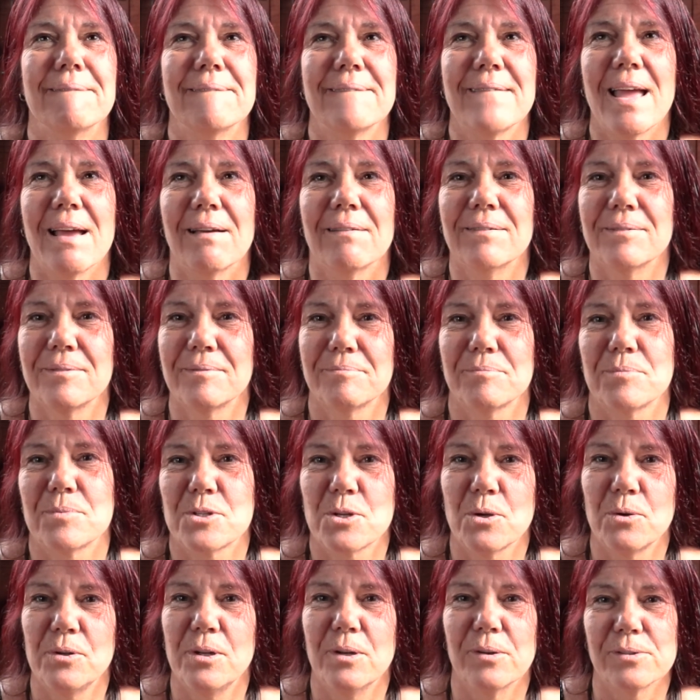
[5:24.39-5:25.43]
yeah,
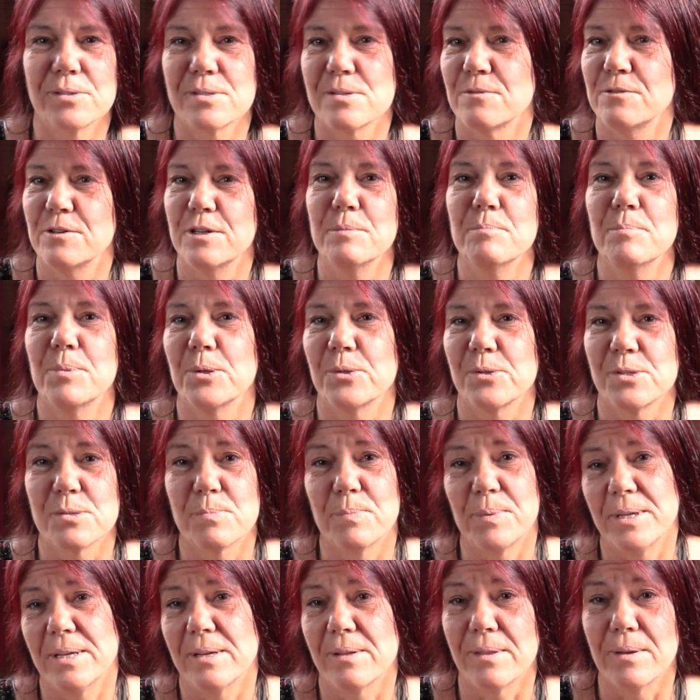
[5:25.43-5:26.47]
two lots of inputs
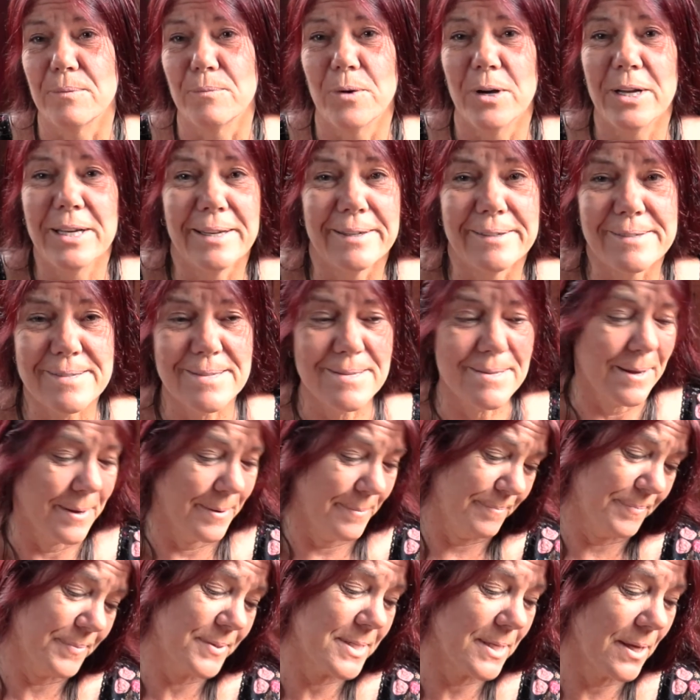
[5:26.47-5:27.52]
better than one, isn't it?
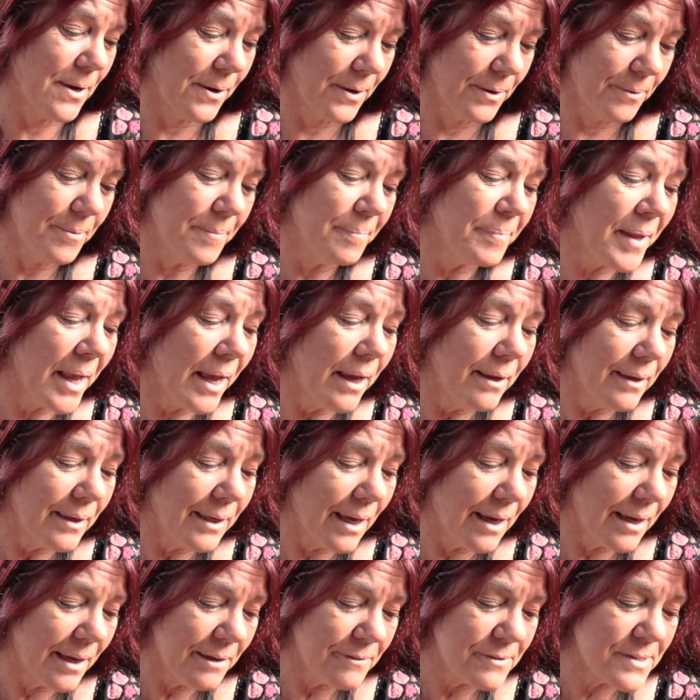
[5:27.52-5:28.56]
So
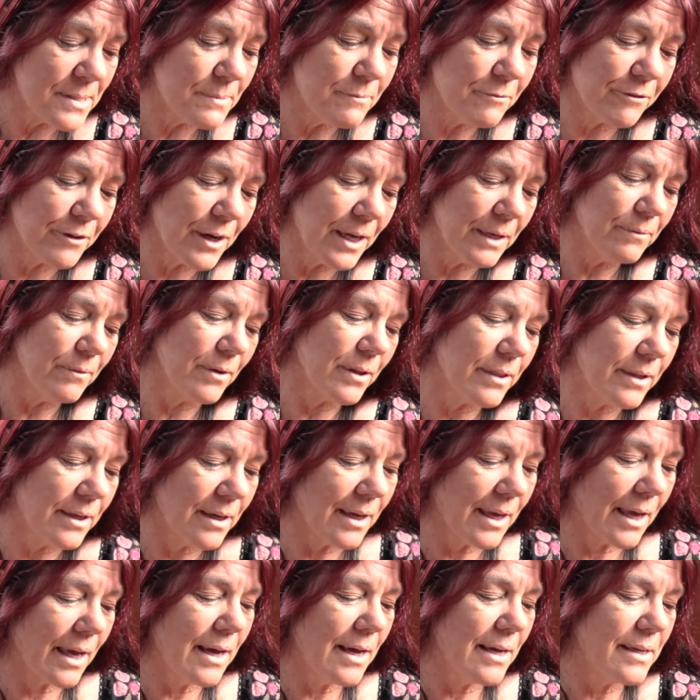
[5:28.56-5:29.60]
yeah, have some fun with your
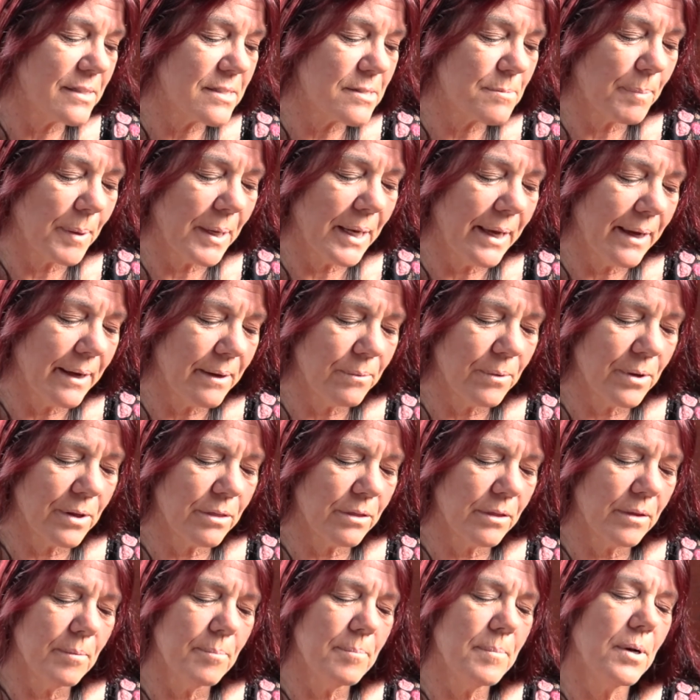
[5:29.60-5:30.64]
cards, play
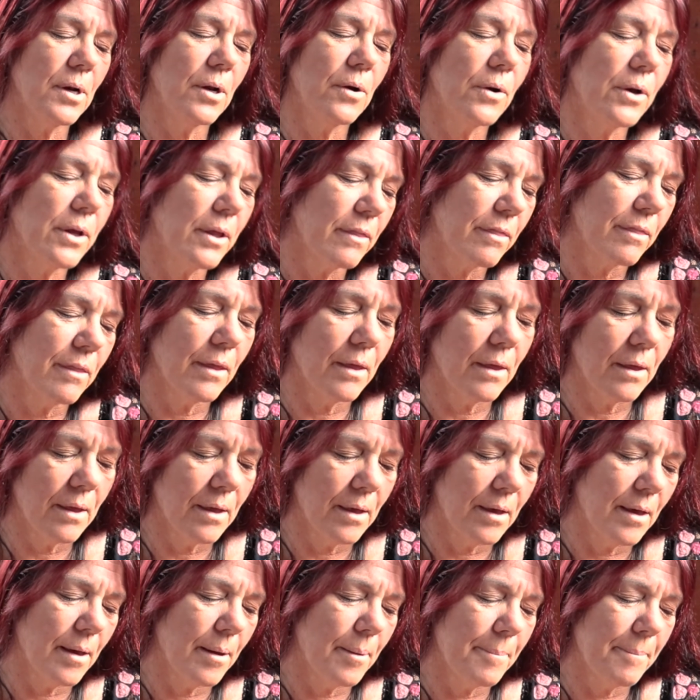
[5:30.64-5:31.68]
with them, look at
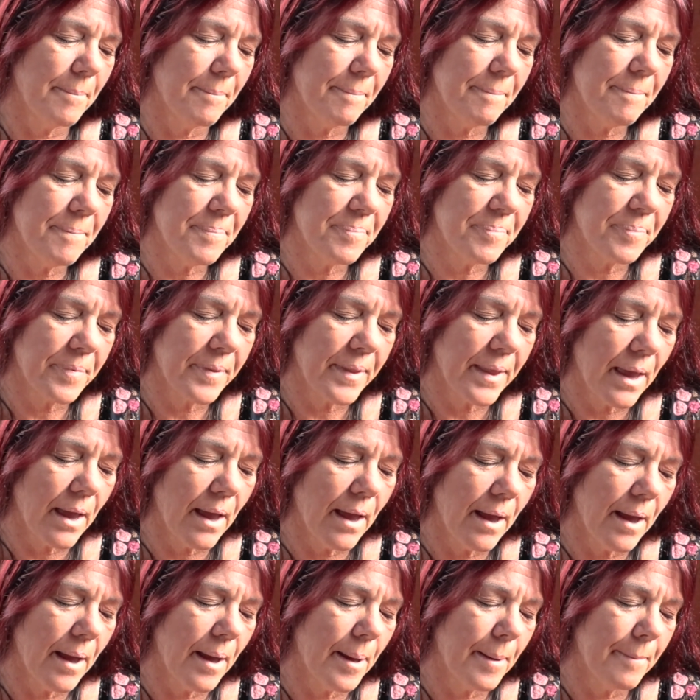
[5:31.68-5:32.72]
them,
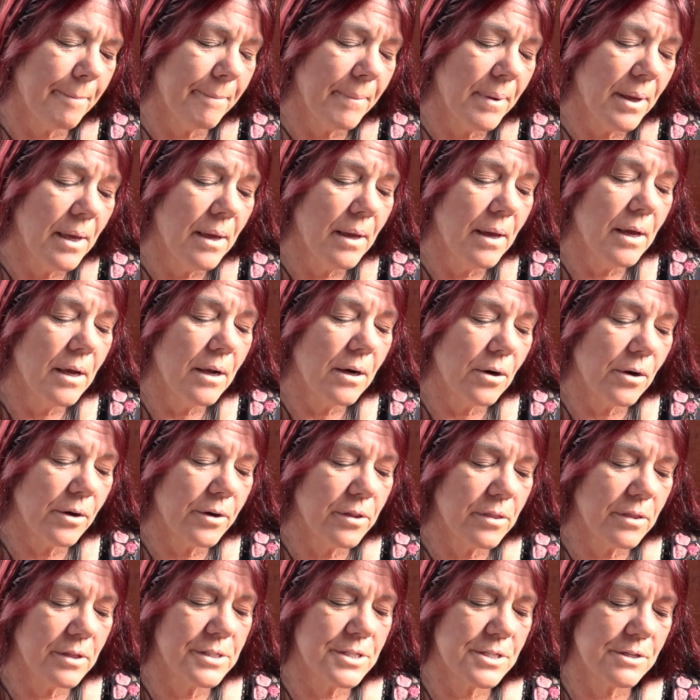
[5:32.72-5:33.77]
look
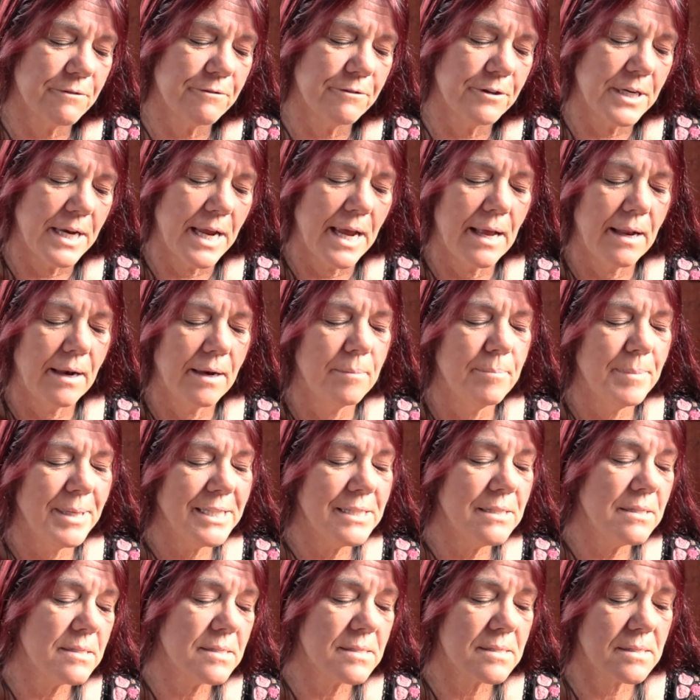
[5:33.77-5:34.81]
at the different
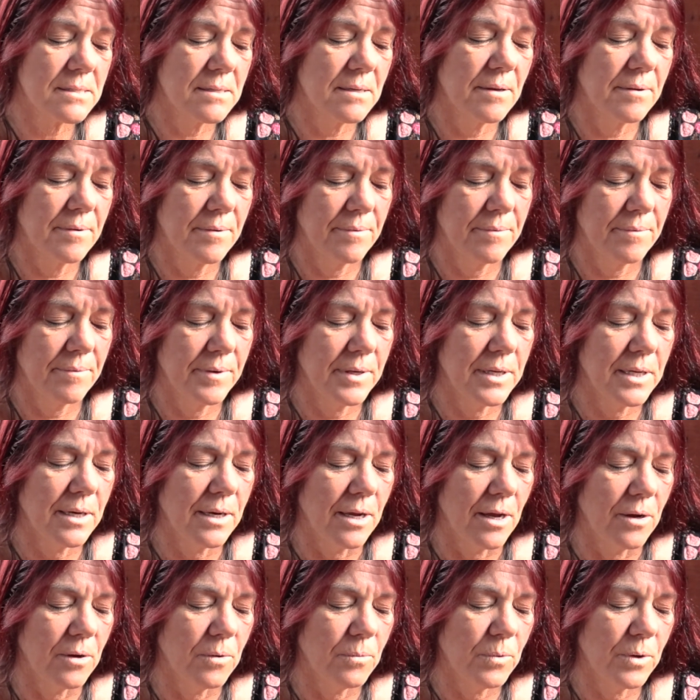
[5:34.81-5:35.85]
elements. You
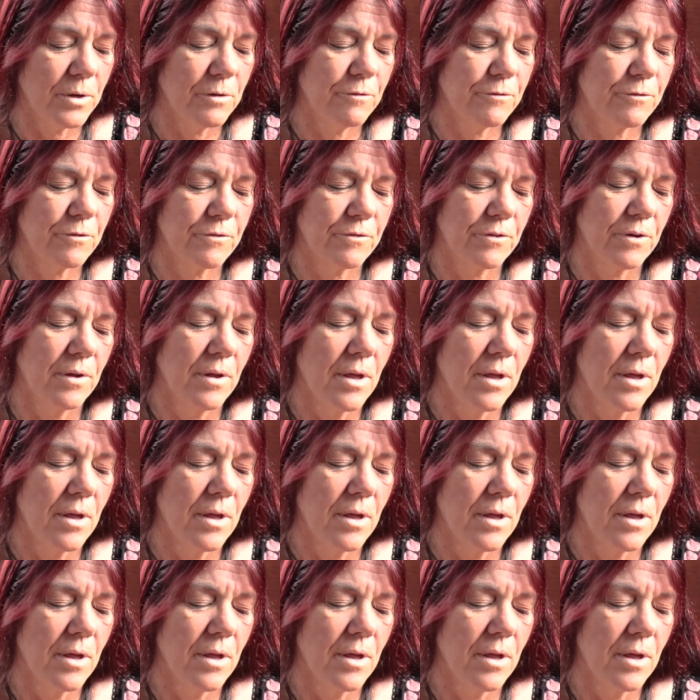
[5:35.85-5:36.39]
know, we've,